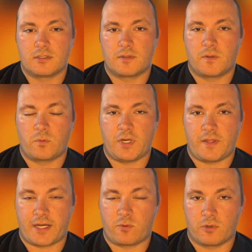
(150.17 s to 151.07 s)
The way
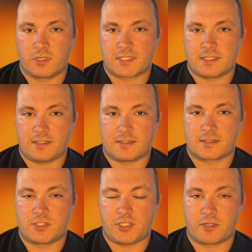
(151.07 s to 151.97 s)
that works is,
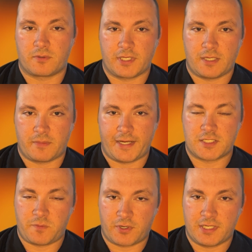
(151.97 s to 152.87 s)
generally in my
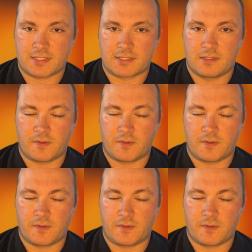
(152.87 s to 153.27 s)
experience,